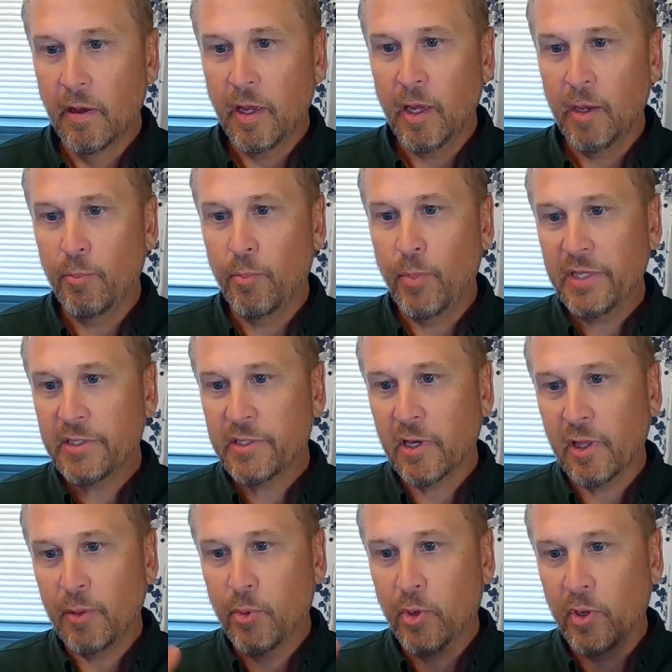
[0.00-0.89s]
and
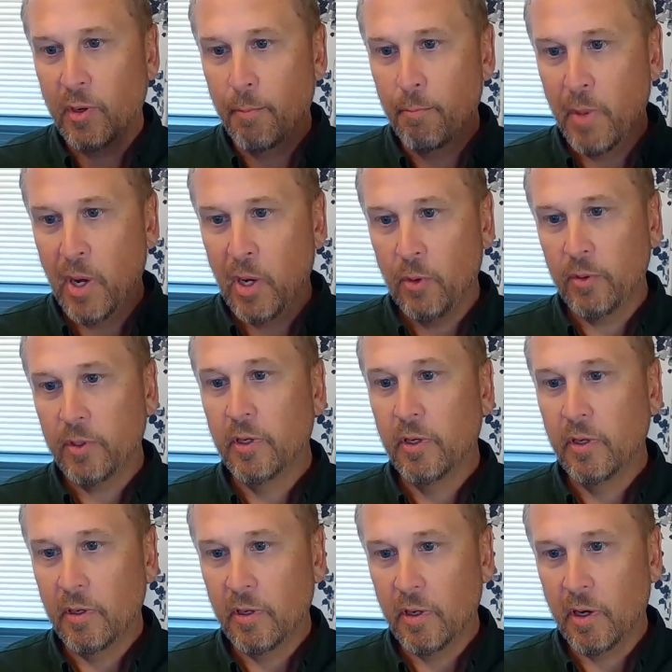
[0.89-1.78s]
basically put a moat
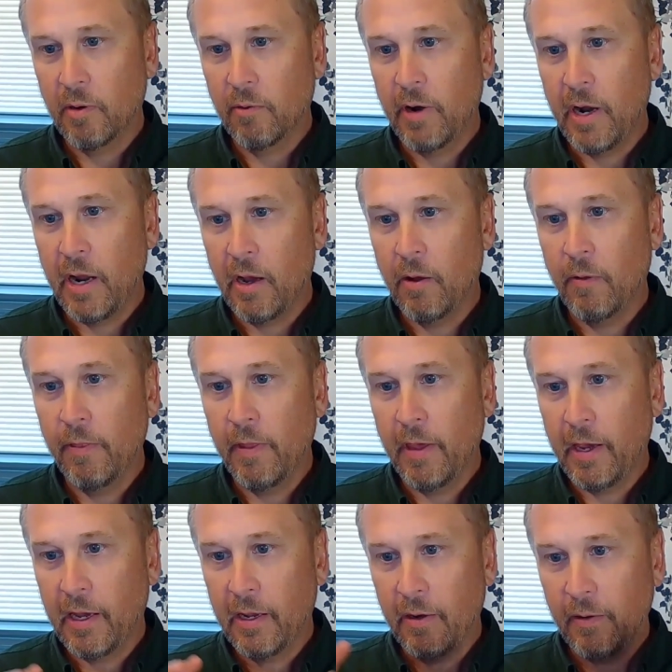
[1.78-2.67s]
around
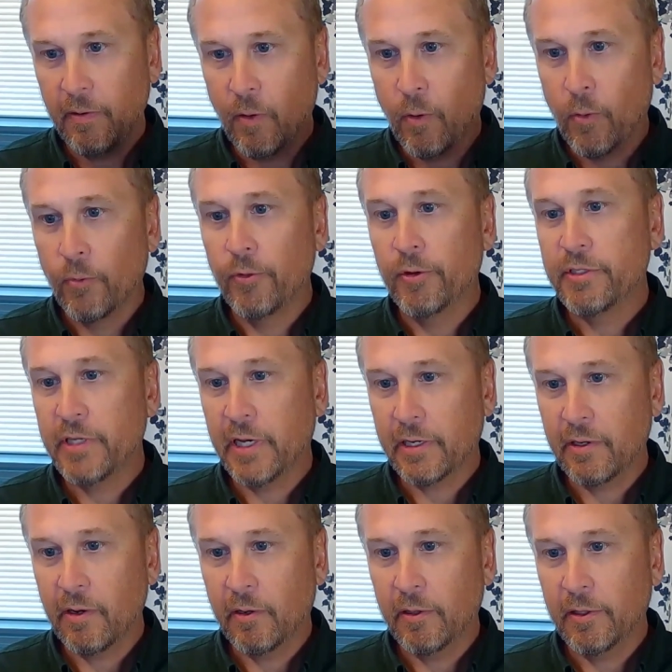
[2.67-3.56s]
that older
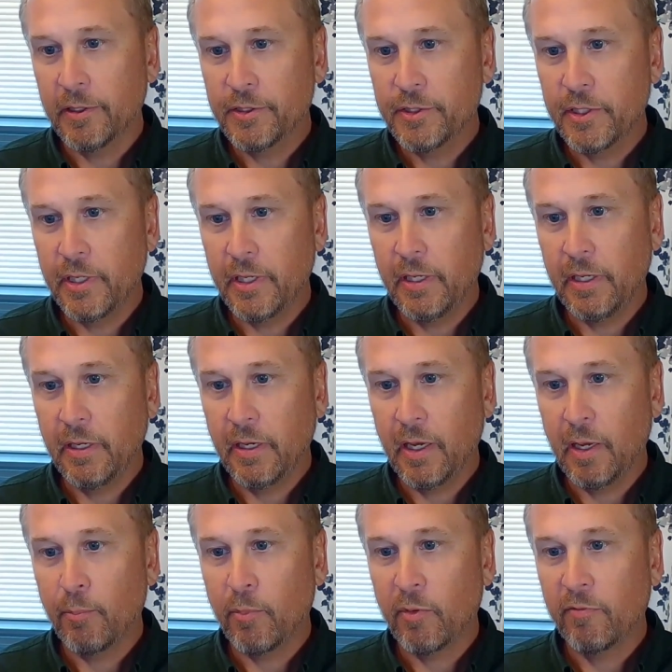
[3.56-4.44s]
technology
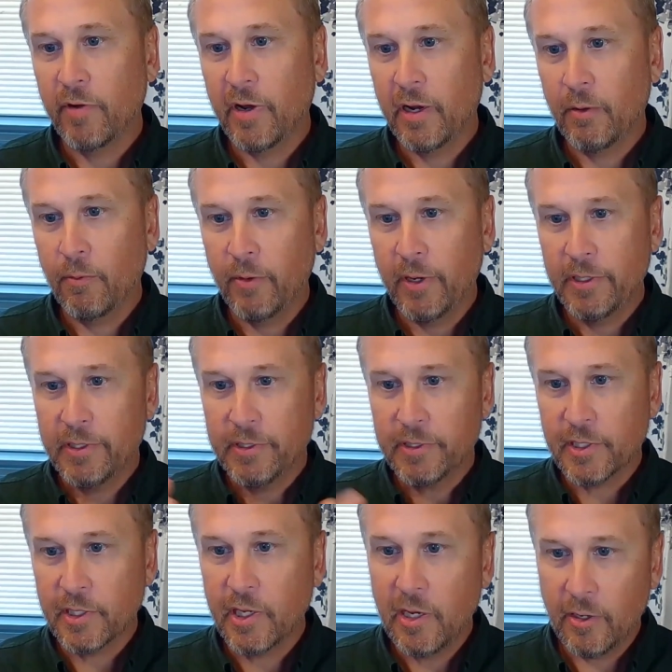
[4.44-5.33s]
and provide a way to
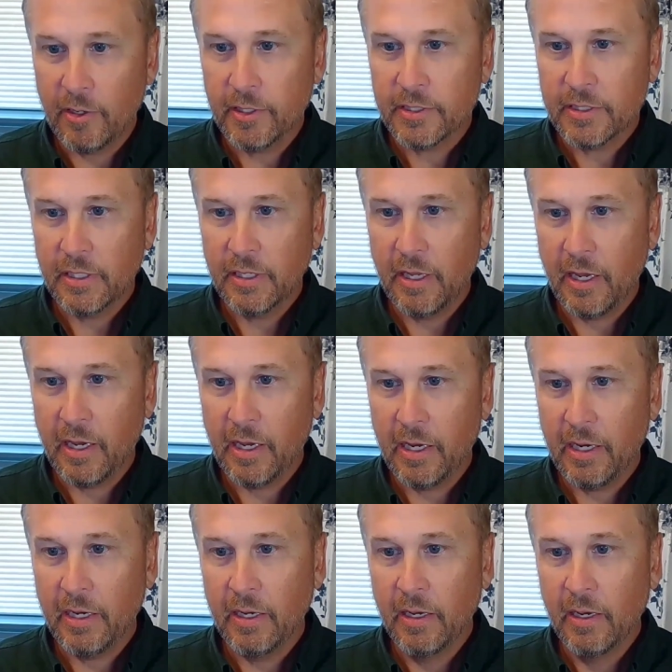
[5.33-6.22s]
secure it
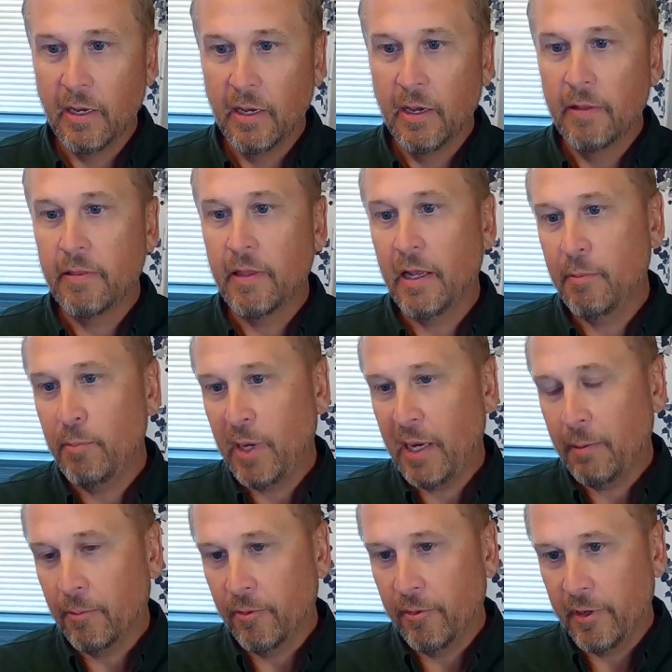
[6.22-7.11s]
today, then be
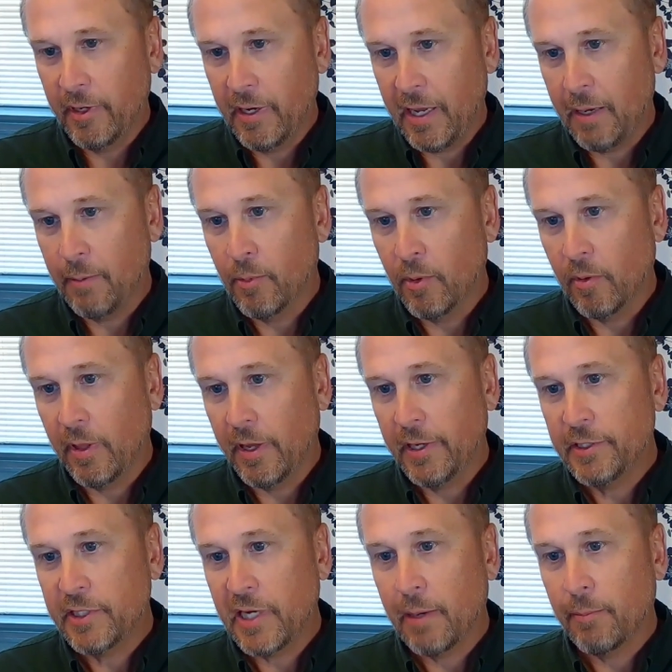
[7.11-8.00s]
able to enable
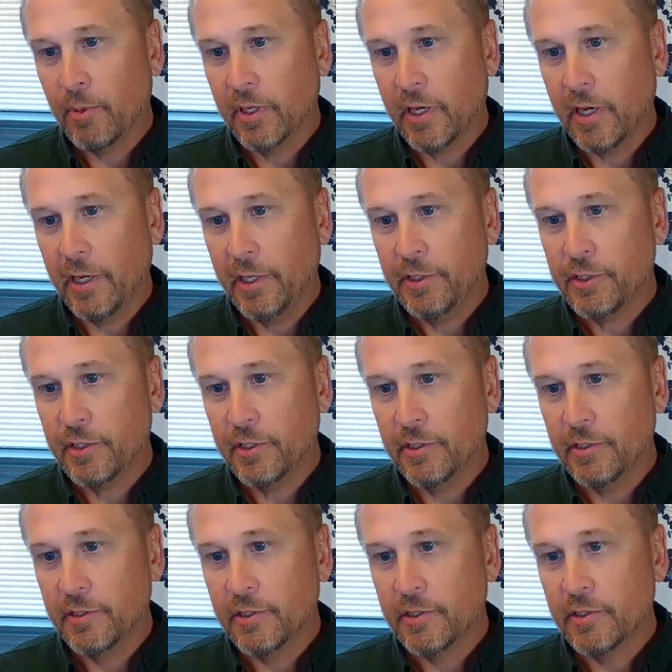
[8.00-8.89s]
edge
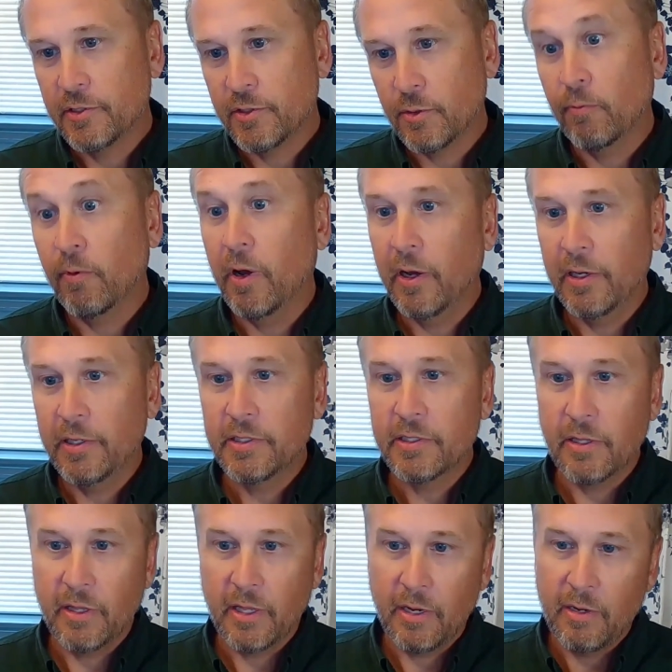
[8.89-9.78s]
applications to run,
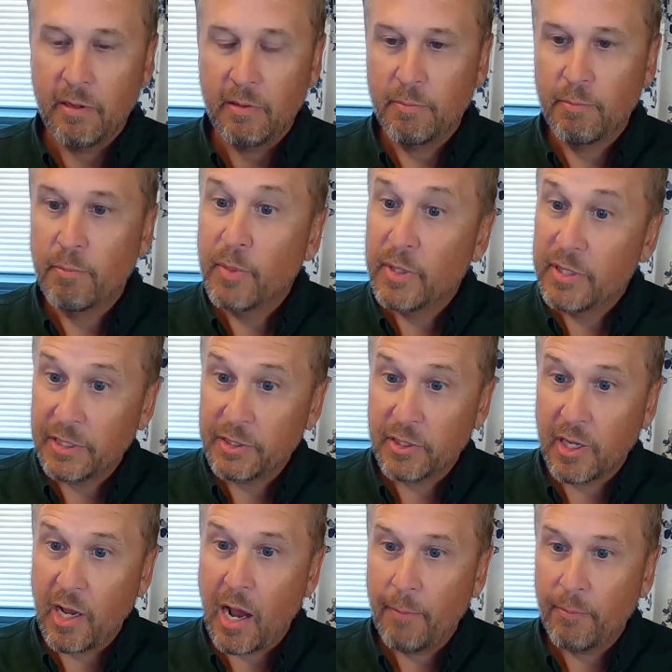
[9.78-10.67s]
to then
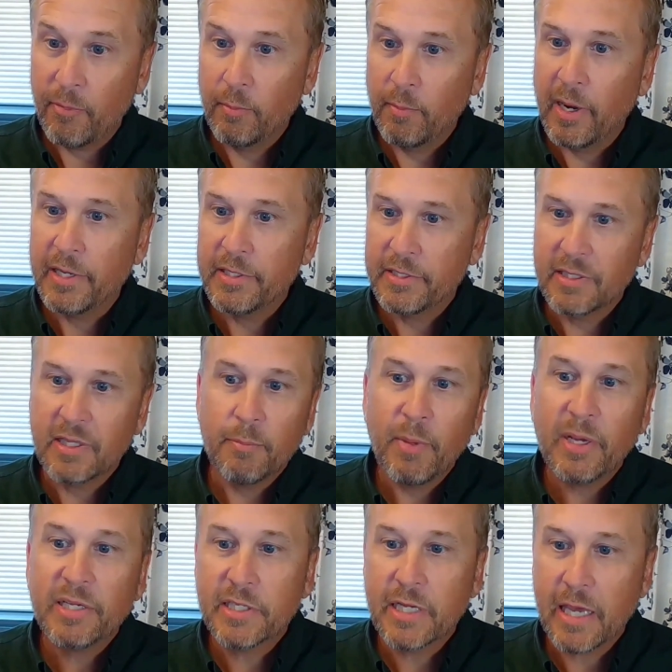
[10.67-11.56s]
potentially optimize it the
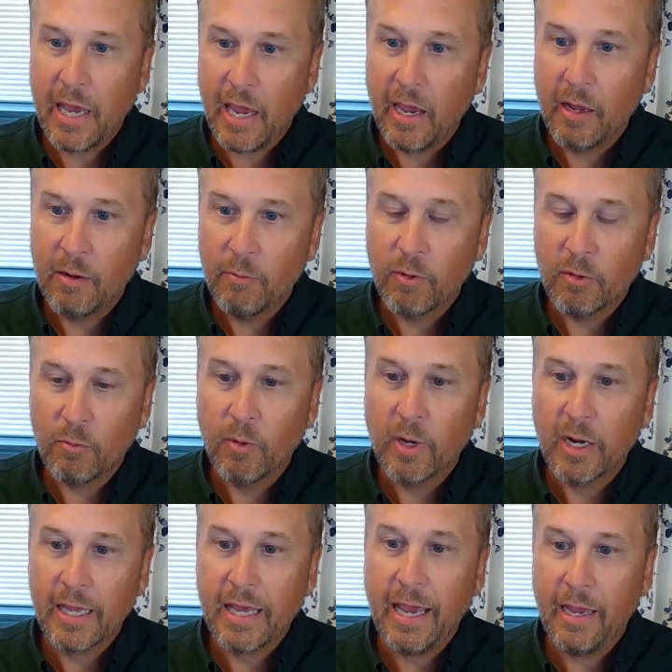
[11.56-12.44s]
best it can with
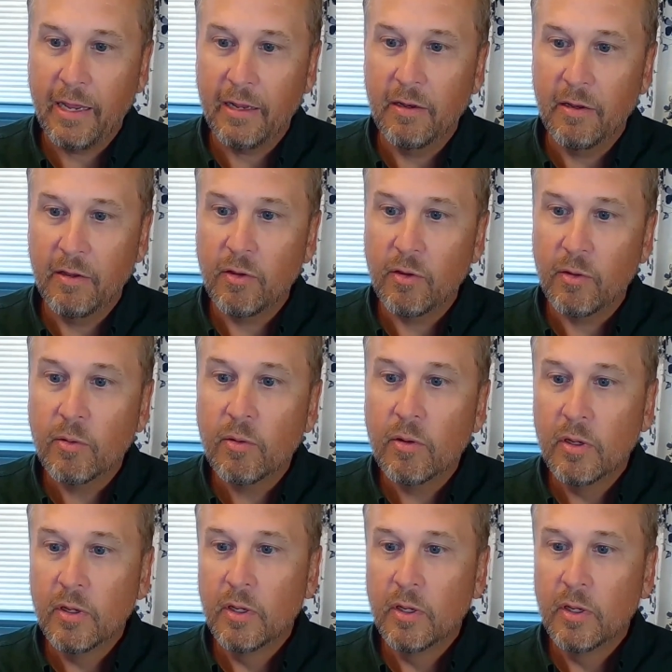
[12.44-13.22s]
what it can do,